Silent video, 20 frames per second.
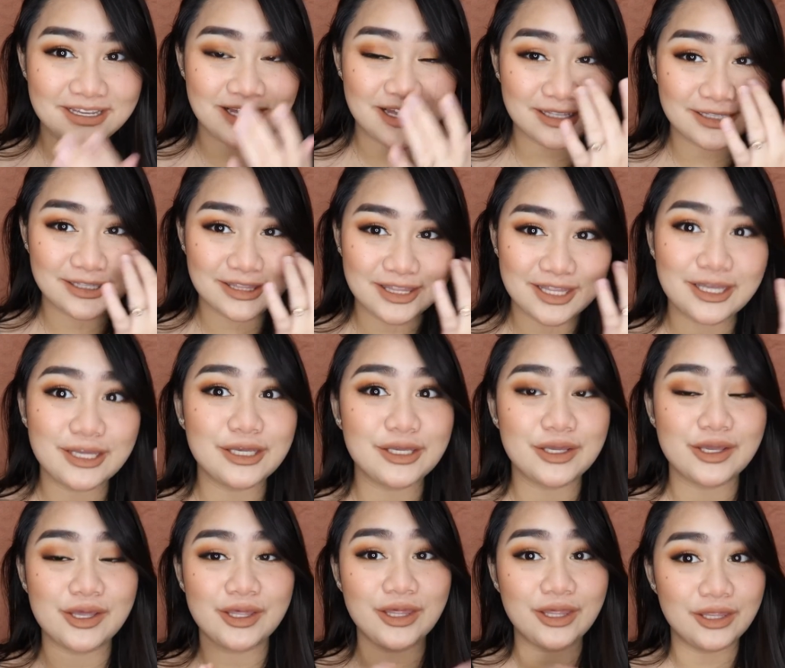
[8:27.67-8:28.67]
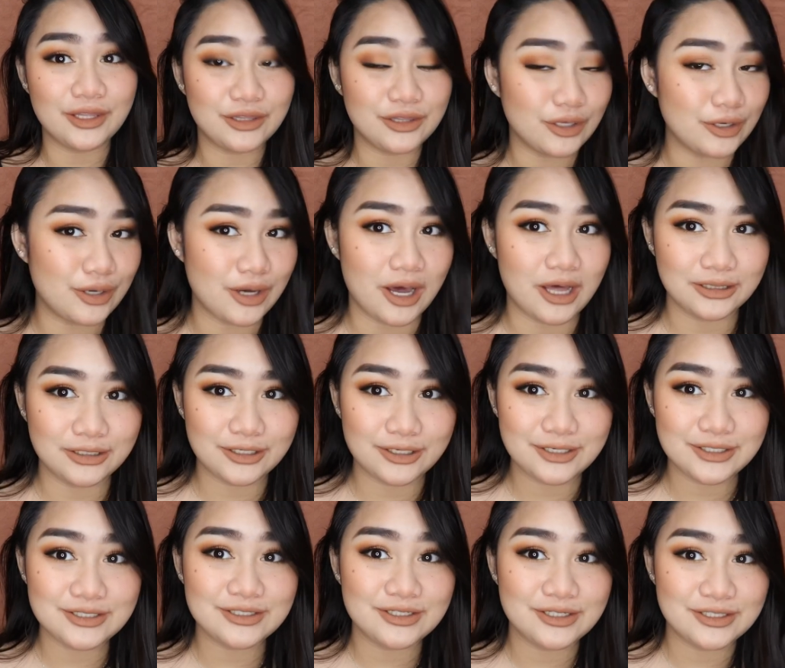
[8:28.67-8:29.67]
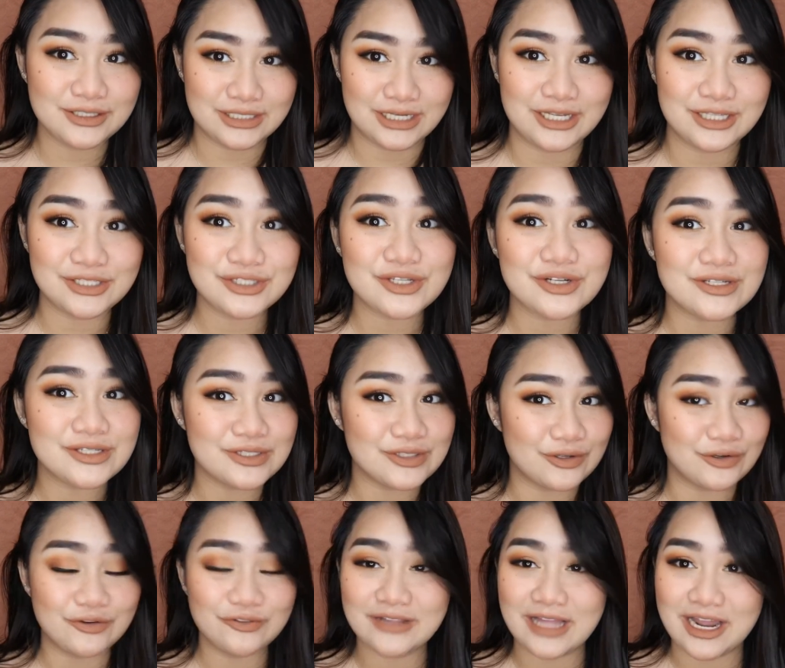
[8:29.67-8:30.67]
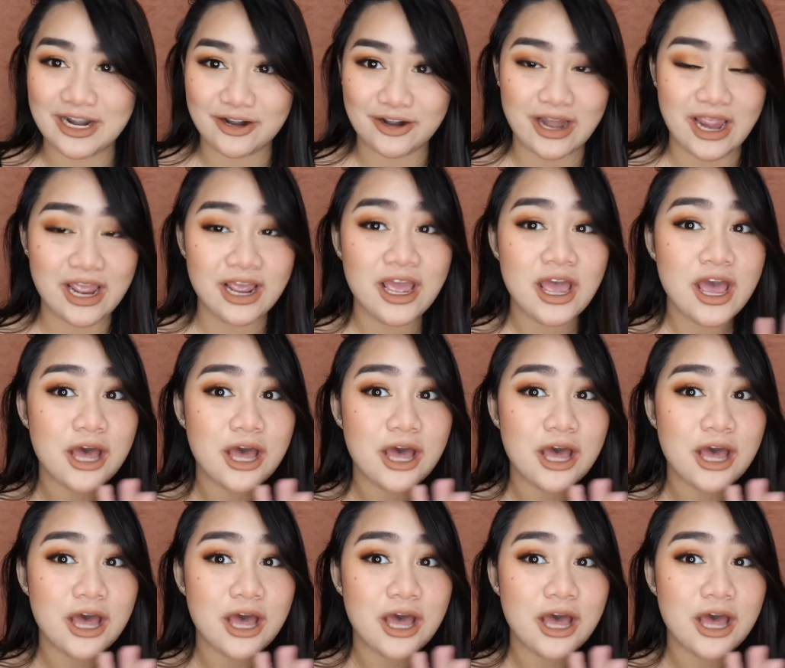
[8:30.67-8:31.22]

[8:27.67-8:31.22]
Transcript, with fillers: I think the colors, the shades are so flattering.